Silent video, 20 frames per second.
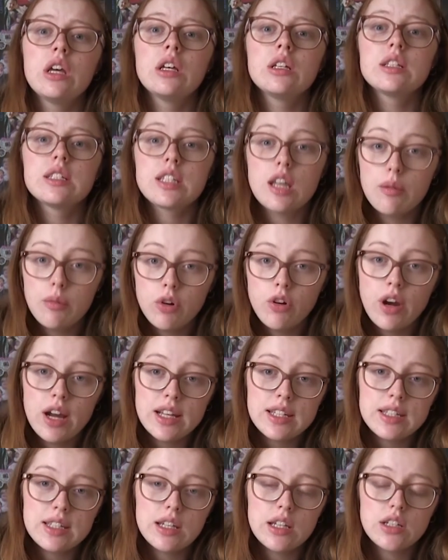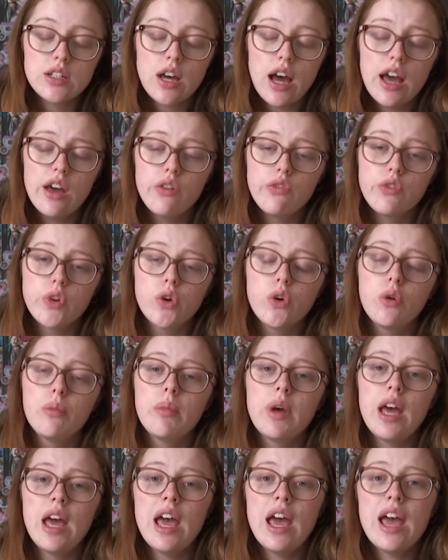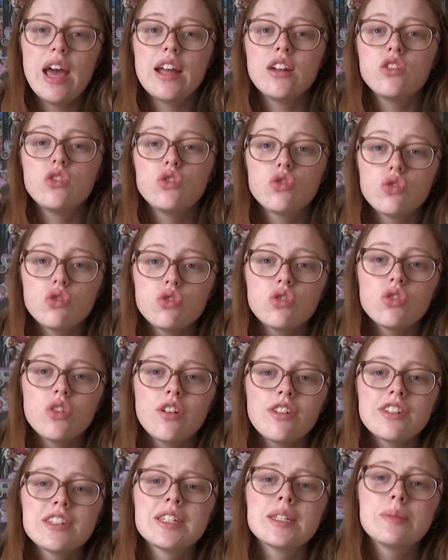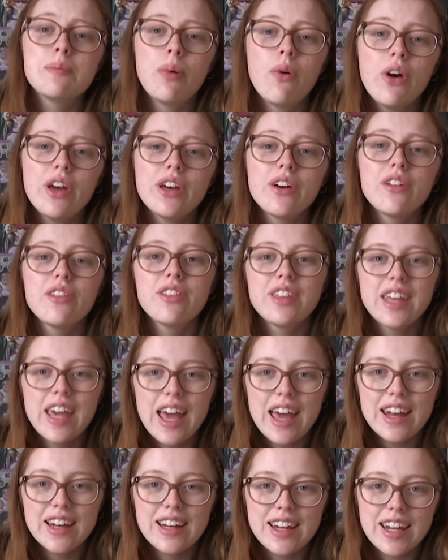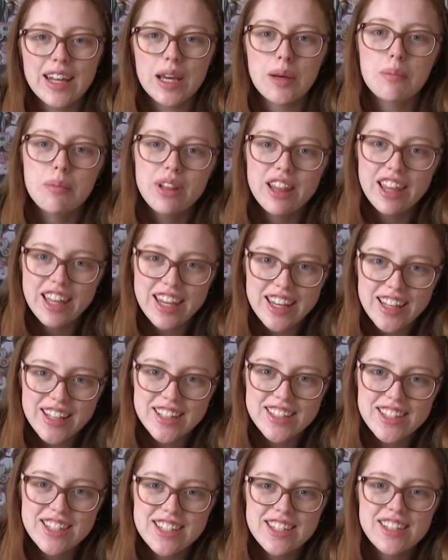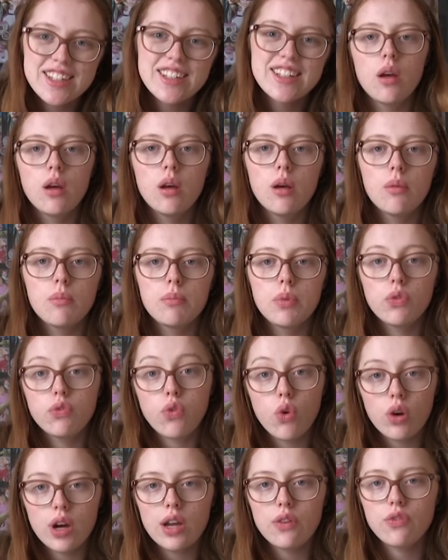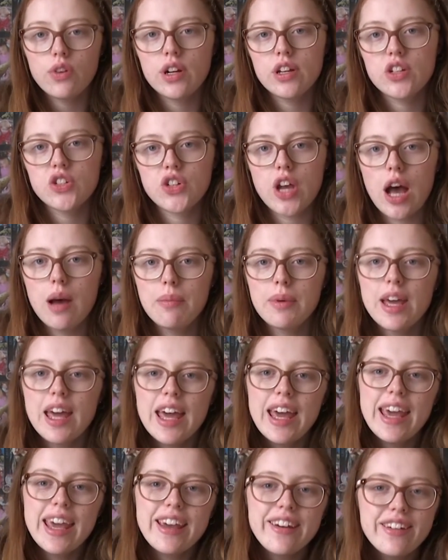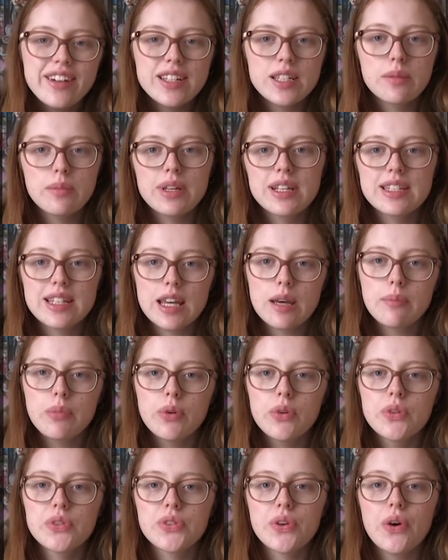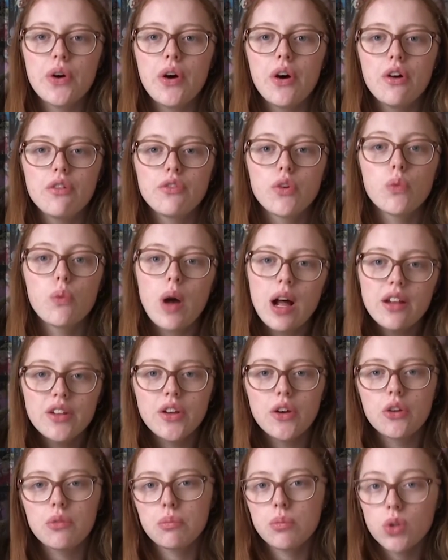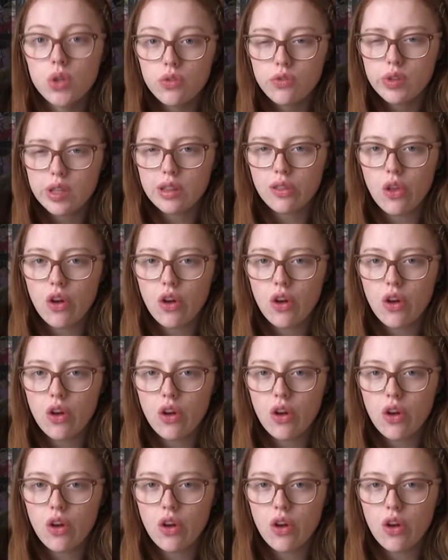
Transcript: summarize the entire film, and do not spoil the ending, please. Before I finish up, here are some examples of well-known movie